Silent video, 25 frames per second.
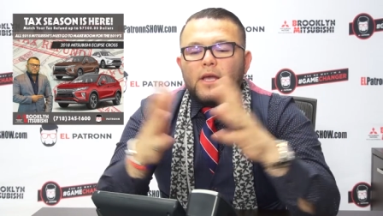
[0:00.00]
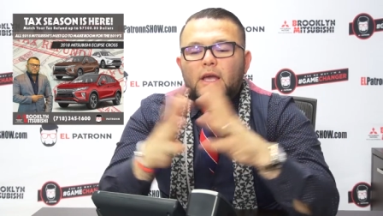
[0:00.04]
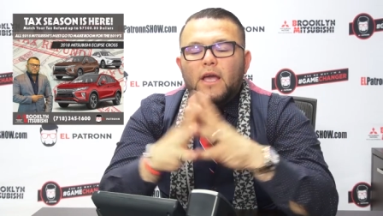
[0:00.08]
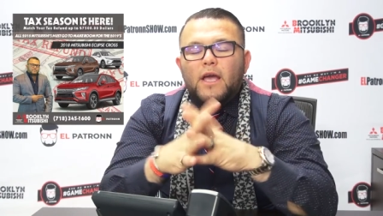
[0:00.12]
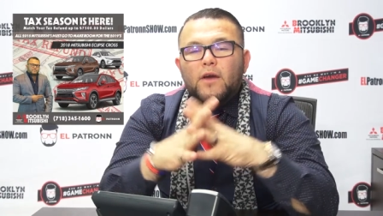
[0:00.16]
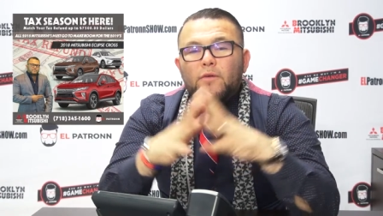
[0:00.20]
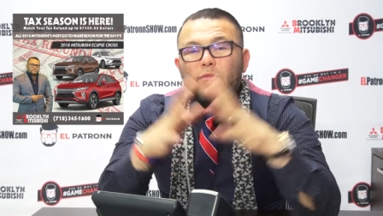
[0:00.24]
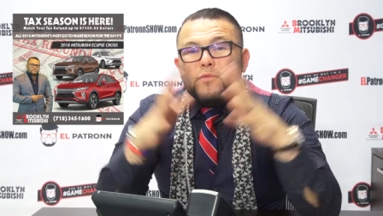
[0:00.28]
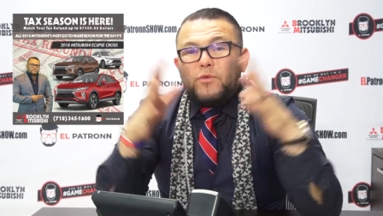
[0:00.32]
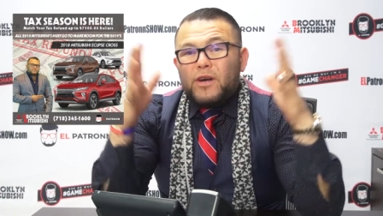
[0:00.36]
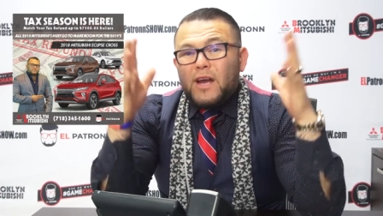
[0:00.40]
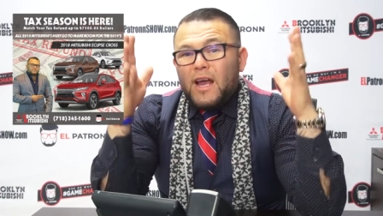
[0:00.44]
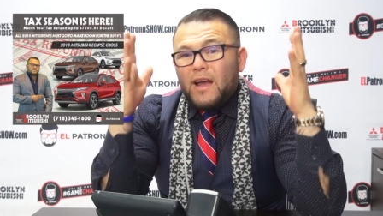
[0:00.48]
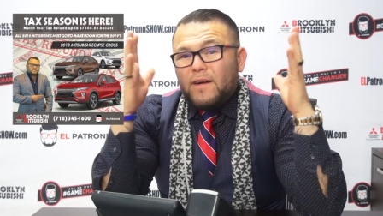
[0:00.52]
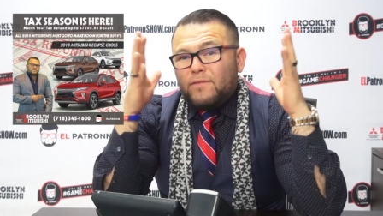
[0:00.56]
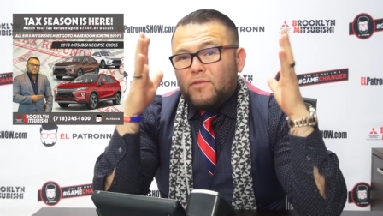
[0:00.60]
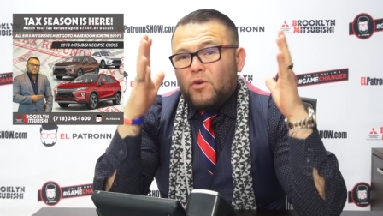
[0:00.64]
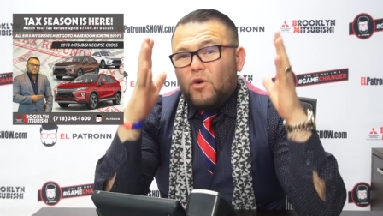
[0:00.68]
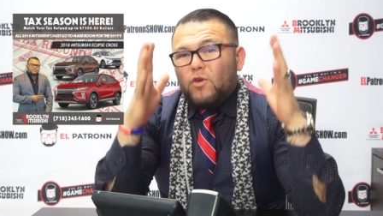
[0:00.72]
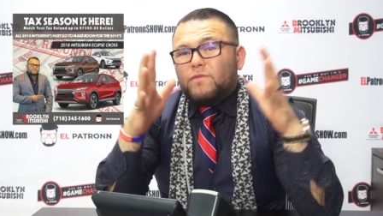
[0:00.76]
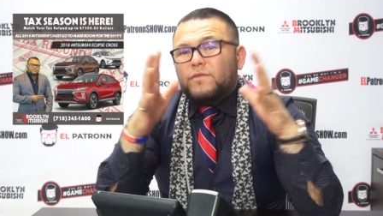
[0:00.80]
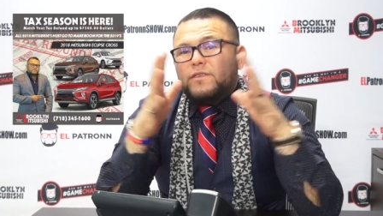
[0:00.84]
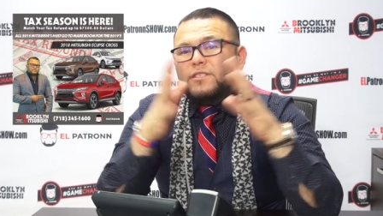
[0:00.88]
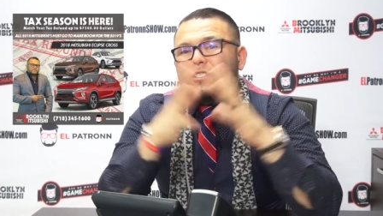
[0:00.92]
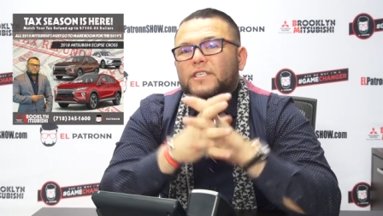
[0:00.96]
and we have
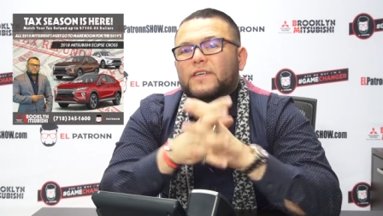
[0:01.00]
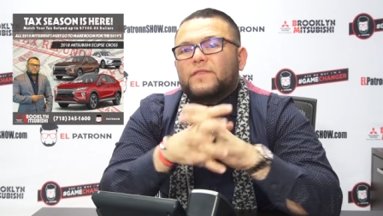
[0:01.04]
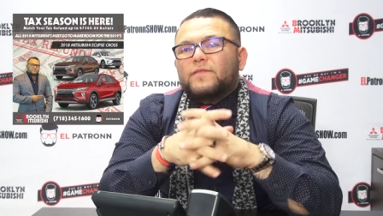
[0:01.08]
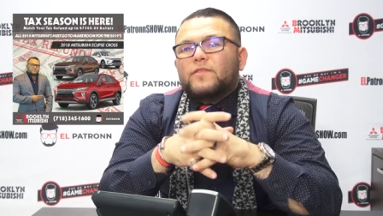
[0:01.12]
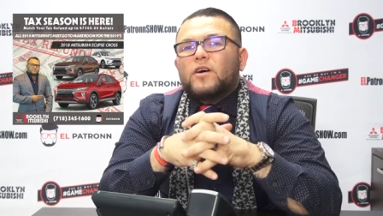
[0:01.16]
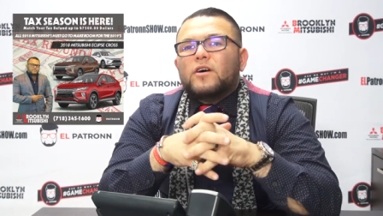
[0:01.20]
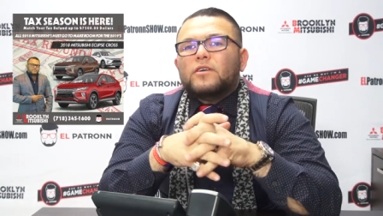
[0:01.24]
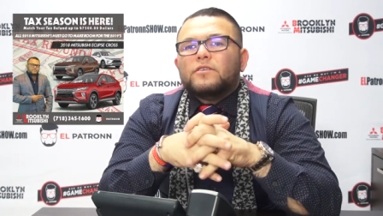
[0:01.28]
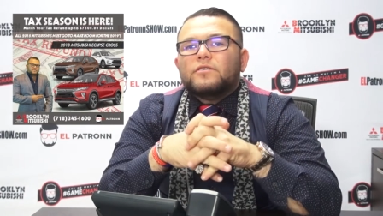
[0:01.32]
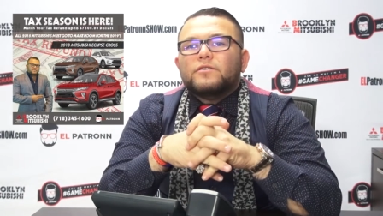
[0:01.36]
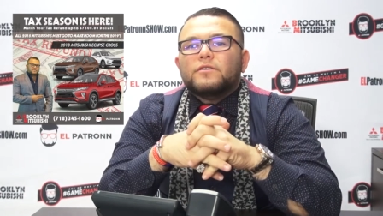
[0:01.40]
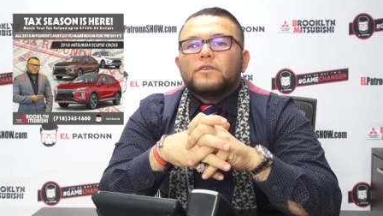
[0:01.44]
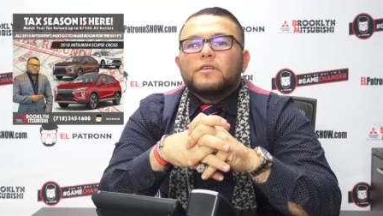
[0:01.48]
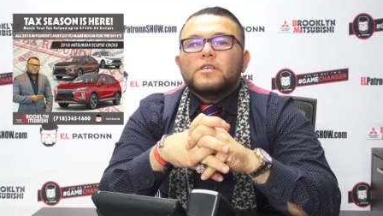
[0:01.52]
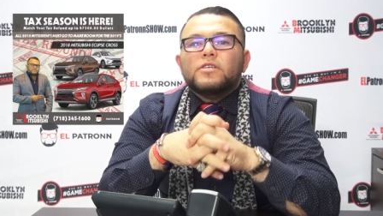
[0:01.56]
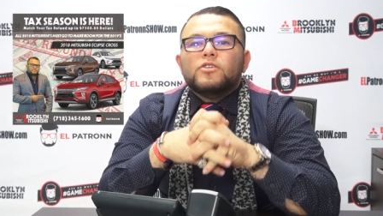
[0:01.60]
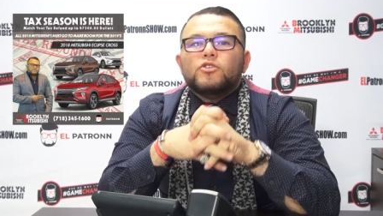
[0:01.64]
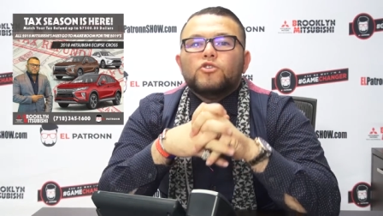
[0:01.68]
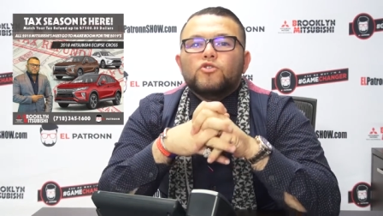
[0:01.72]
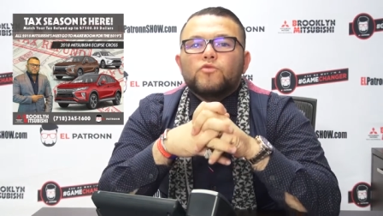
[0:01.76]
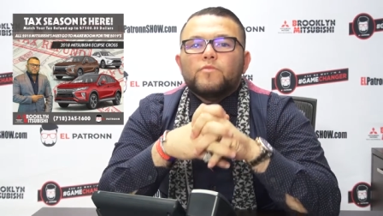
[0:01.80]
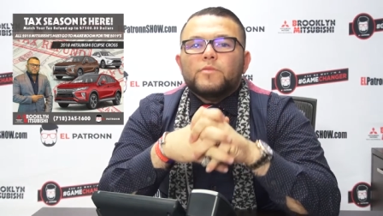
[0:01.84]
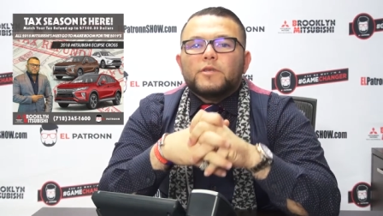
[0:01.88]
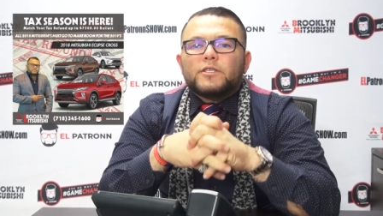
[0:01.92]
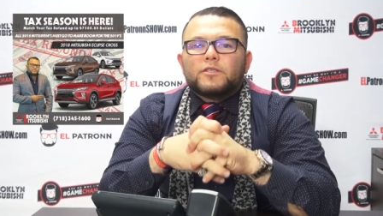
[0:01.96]
over 700
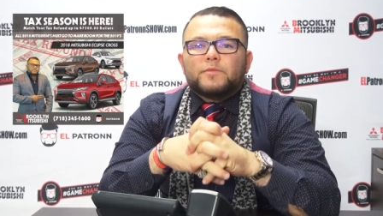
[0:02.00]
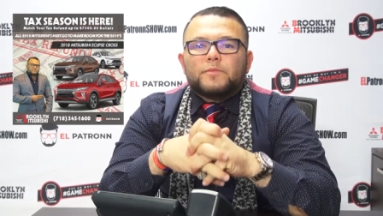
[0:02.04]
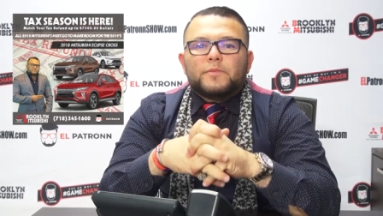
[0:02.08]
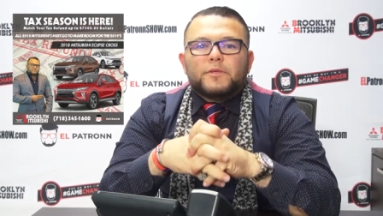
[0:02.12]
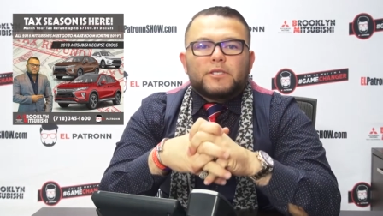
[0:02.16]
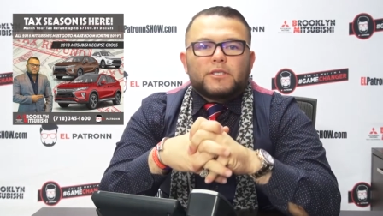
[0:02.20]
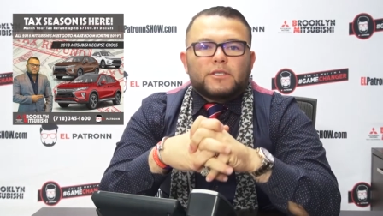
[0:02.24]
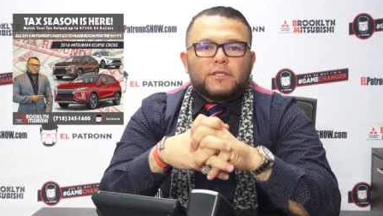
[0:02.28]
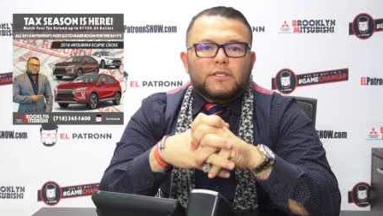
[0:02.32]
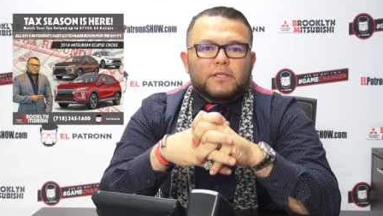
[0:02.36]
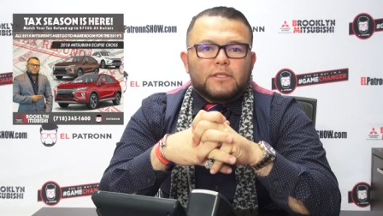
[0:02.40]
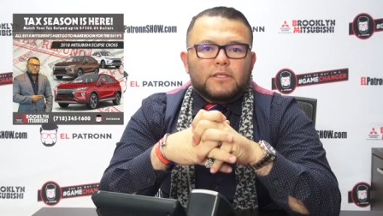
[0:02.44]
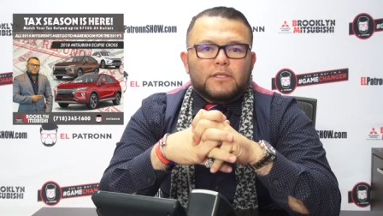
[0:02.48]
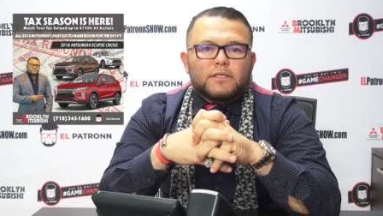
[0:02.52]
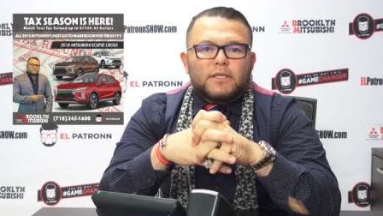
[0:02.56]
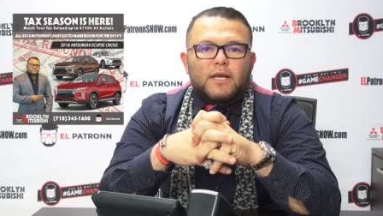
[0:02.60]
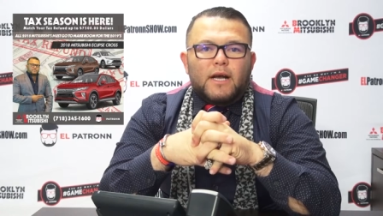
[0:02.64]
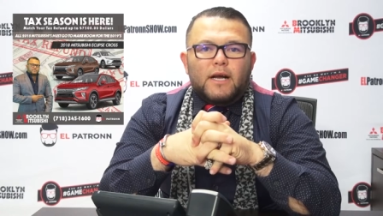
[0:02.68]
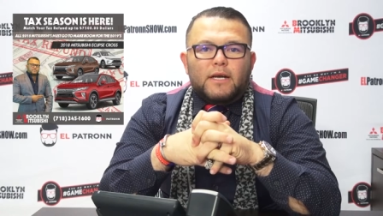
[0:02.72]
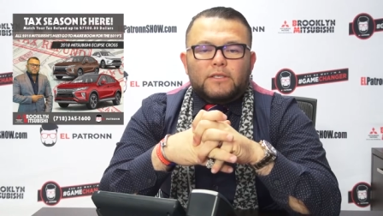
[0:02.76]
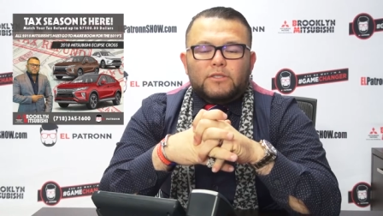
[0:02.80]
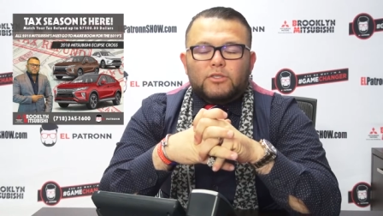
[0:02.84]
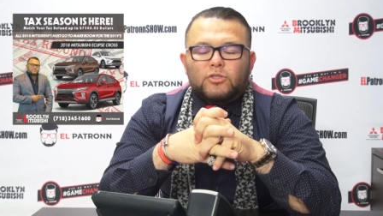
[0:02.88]
new Mitsubishis in stock.